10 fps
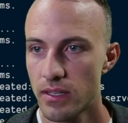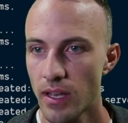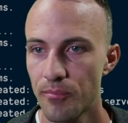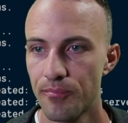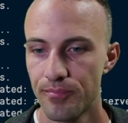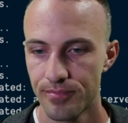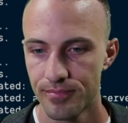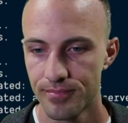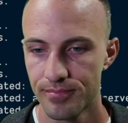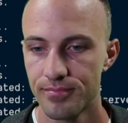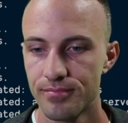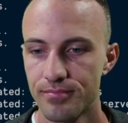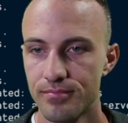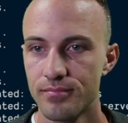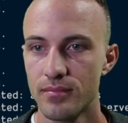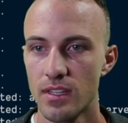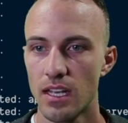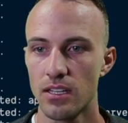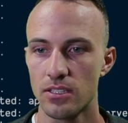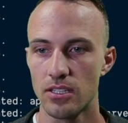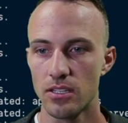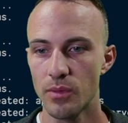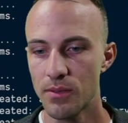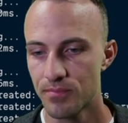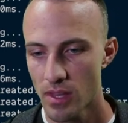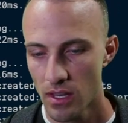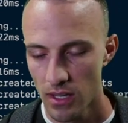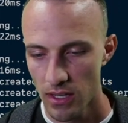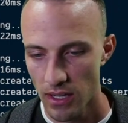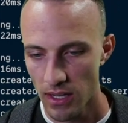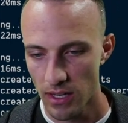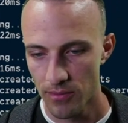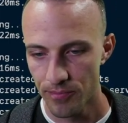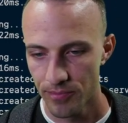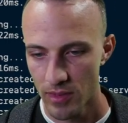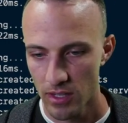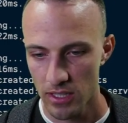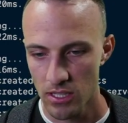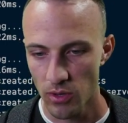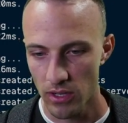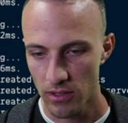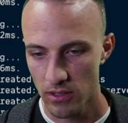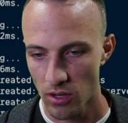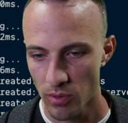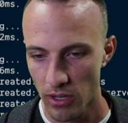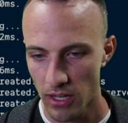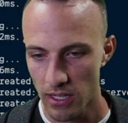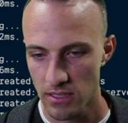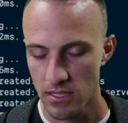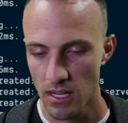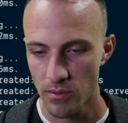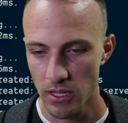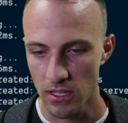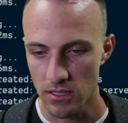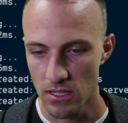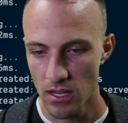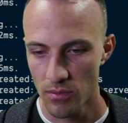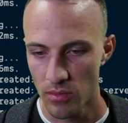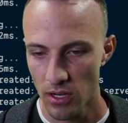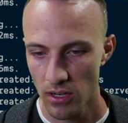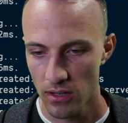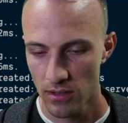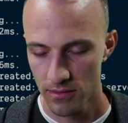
Yep. That looks good to me. Um, let's see what Copilot has to say about this number.